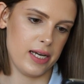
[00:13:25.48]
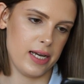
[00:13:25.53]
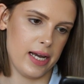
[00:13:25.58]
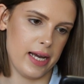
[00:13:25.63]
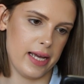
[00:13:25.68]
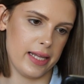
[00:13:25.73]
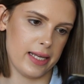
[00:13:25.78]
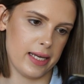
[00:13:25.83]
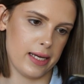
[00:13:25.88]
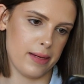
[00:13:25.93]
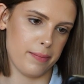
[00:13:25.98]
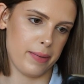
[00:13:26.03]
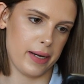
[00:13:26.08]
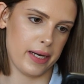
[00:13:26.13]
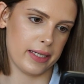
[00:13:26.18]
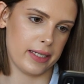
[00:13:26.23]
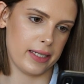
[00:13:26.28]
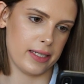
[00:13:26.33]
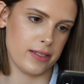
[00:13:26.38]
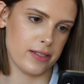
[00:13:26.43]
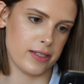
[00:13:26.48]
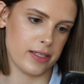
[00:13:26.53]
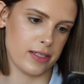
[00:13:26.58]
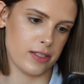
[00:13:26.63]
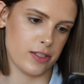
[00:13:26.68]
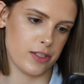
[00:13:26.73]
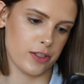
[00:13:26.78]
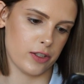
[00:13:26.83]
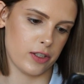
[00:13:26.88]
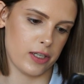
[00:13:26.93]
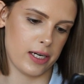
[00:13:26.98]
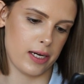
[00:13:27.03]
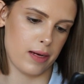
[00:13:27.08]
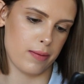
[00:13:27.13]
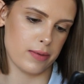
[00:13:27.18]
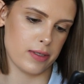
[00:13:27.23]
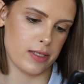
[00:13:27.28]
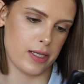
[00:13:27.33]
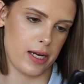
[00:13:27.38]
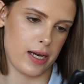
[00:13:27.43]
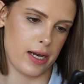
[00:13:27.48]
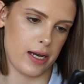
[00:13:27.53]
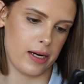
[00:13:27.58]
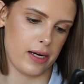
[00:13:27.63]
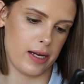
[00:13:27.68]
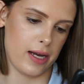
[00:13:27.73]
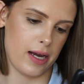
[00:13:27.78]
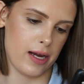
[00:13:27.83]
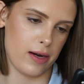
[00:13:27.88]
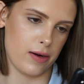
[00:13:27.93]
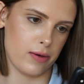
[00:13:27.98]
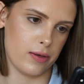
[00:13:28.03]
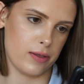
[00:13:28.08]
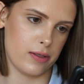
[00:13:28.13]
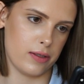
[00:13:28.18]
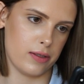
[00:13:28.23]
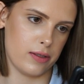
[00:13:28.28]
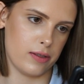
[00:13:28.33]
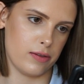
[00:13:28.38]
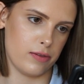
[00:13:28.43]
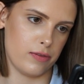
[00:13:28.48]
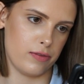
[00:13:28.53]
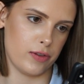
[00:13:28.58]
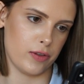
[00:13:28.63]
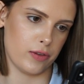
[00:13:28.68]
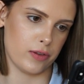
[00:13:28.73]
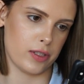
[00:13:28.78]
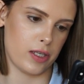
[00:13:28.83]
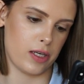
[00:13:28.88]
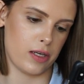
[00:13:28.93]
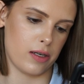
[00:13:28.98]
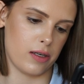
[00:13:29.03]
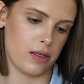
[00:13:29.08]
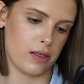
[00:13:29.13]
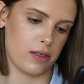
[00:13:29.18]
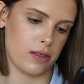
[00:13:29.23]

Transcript: And then back into Instagram to add our filter.